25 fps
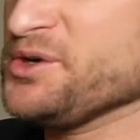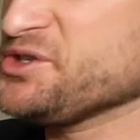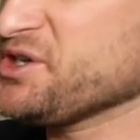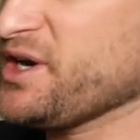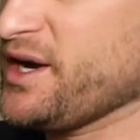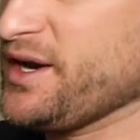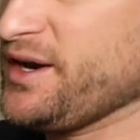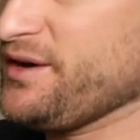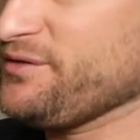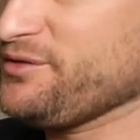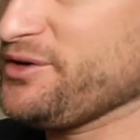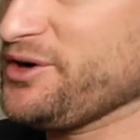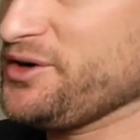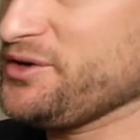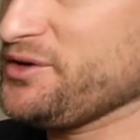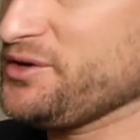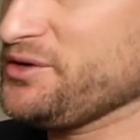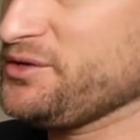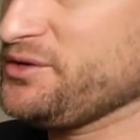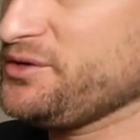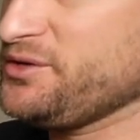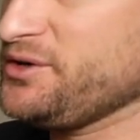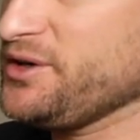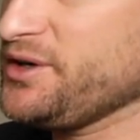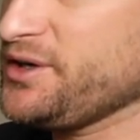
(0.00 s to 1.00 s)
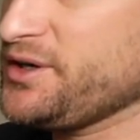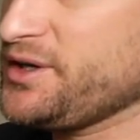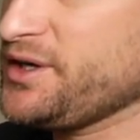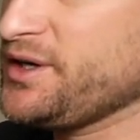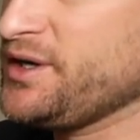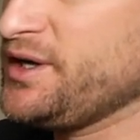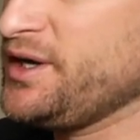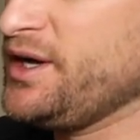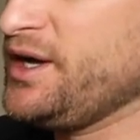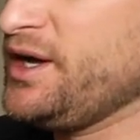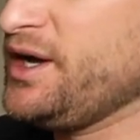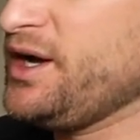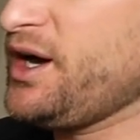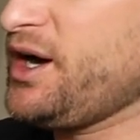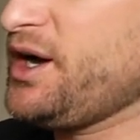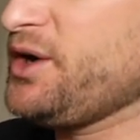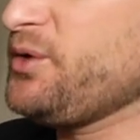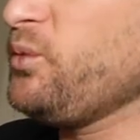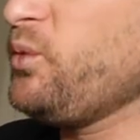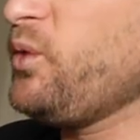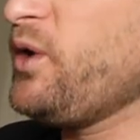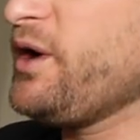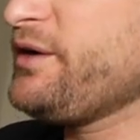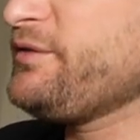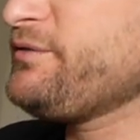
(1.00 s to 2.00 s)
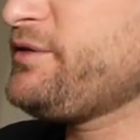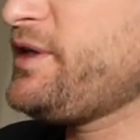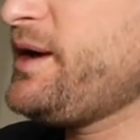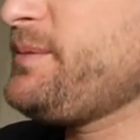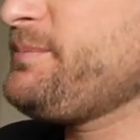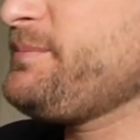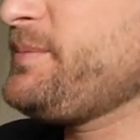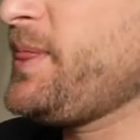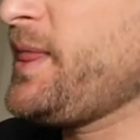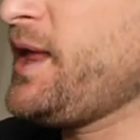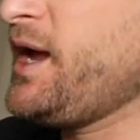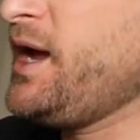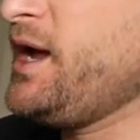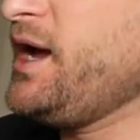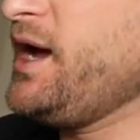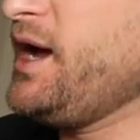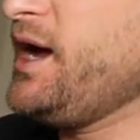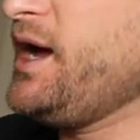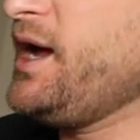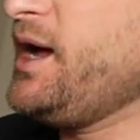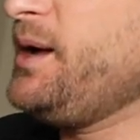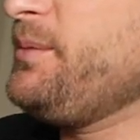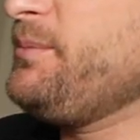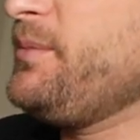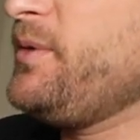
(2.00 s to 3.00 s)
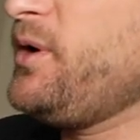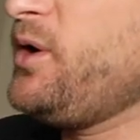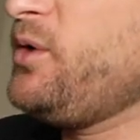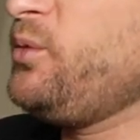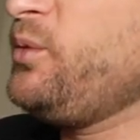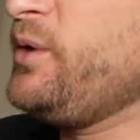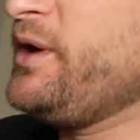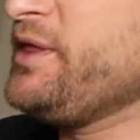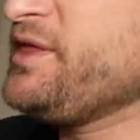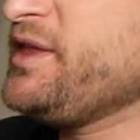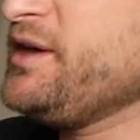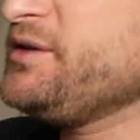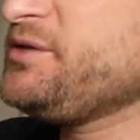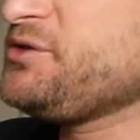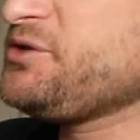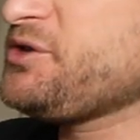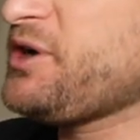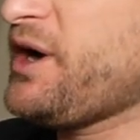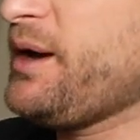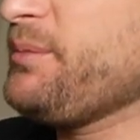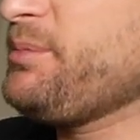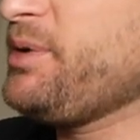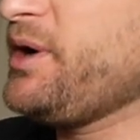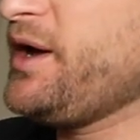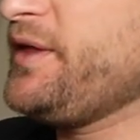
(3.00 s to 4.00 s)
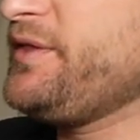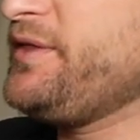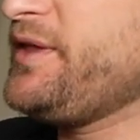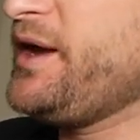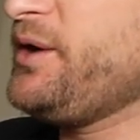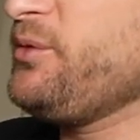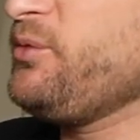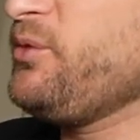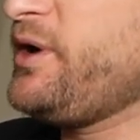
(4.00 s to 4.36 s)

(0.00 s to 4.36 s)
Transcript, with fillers: which I never understood on one of them. Um, with this tripod, they